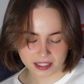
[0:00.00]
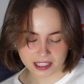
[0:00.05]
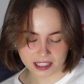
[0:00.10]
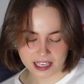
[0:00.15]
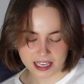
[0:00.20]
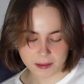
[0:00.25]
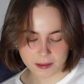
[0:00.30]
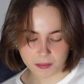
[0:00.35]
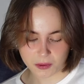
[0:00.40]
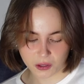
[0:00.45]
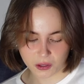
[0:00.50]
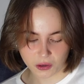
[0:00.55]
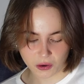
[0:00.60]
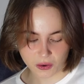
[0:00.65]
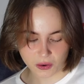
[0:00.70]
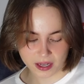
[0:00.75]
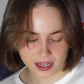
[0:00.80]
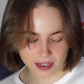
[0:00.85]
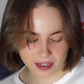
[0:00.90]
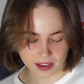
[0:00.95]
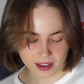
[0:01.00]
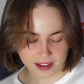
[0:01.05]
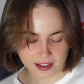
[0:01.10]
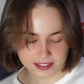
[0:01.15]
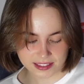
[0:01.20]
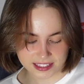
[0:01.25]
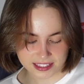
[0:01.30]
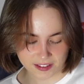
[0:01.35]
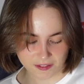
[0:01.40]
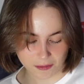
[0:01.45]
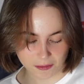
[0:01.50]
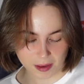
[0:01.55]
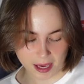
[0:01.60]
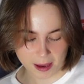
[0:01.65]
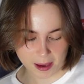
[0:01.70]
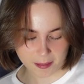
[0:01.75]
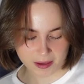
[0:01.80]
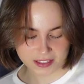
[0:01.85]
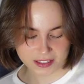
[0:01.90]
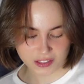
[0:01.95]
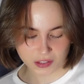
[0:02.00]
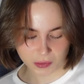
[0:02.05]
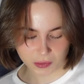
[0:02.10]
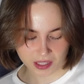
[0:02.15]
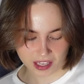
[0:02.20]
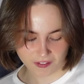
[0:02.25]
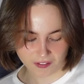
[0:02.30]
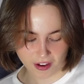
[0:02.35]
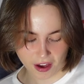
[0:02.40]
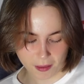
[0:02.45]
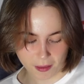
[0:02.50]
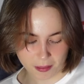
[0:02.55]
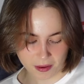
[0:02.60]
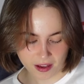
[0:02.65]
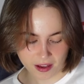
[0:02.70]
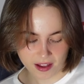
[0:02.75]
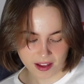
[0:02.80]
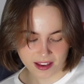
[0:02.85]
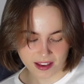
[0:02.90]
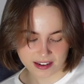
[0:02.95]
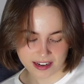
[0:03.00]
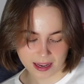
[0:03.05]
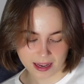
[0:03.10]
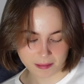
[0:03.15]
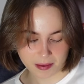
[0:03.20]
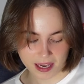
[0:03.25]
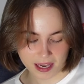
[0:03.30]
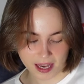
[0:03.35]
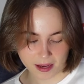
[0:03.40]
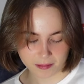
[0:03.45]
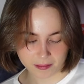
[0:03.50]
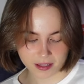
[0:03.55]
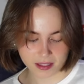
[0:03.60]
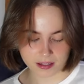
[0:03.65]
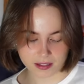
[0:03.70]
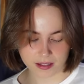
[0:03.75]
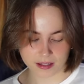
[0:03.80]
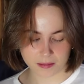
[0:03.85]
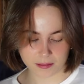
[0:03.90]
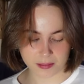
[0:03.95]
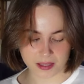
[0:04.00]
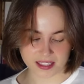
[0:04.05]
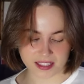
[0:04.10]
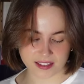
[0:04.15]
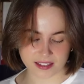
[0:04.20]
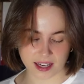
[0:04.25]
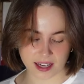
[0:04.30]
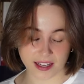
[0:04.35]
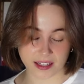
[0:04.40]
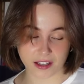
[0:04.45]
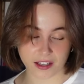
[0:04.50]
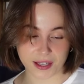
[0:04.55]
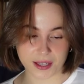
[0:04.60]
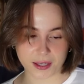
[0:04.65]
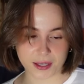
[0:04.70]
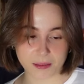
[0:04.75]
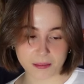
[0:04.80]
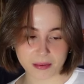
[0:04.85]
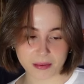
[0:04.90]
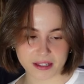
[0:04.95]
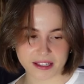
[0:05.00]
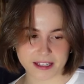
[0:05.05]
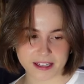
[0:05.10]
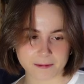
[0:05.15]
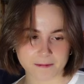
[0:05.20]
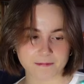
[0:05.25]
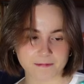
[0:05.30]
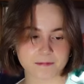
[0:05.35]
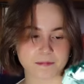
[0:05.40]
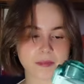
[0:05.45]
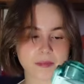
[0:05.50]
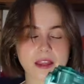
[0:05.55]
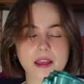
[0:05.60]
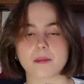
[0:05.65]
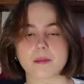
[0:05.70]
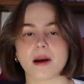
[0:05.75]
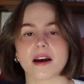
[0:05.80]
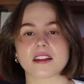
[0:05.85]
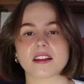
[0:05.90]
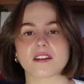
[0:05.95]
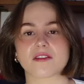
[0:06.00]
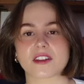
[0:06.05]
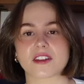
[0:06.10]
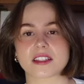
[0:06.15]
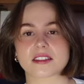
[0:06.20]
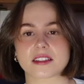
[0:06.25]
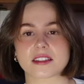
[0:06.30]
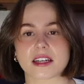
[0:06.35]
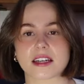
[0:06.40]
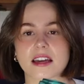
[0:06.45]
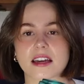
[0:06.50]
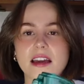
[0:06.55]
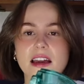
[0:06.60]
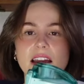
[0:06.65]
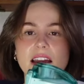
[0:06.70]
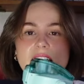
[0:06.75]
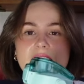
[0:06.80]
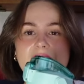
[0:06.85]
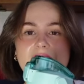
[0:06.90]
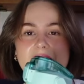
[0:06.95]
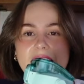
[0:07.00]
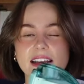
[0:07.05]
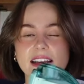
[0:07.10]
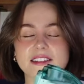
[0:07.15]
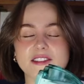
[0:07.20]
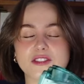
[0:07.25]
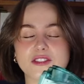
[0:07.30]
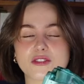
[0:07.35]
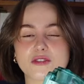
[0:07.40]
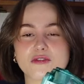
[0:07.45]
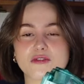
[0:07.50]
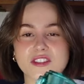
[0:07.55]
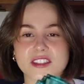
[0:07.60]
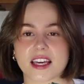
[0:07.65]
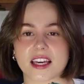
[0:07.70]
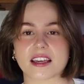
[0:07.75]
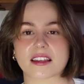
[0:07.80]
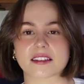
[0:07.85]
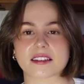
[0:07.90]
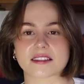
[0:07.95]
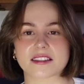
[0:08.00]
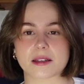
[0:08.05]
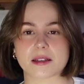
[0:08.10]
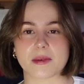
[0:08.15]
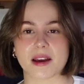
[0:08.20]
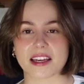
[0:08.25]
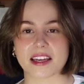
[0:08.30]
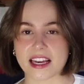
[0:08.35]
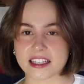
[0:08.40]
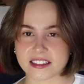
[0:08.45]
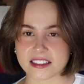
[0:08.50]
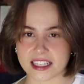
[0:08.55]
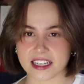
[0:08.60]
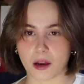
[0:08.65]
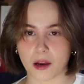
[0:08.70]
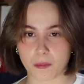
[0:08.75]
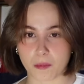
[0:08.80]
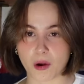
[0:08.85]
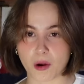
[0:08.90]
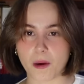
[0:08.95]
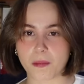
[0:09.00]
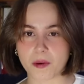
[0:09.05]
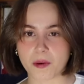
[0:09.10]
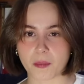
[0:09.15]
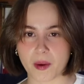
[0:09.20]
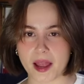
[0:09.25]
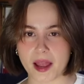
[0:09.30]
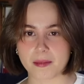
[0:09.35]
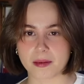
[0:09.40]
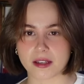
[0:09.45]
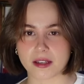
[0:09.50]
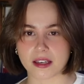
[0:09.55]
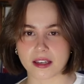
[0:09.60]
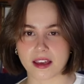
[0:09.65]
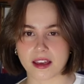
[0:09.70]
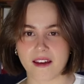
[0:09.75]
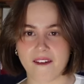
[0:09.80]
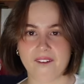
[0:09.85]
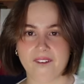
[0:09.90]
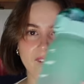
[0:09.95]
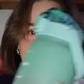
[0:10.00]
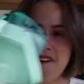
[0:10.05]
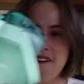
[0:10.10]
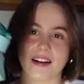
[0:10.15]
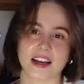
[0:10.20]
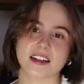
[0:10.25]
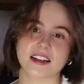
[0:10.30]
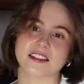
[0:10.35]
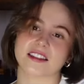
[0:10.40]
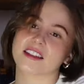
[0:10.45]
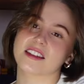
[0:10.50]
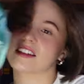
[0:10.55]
keep going. 7 p.m. don't give up. 9 p.m. peace sign. Complete. But I love this thing. It is ridiculously big. It's like a proper weapon. I could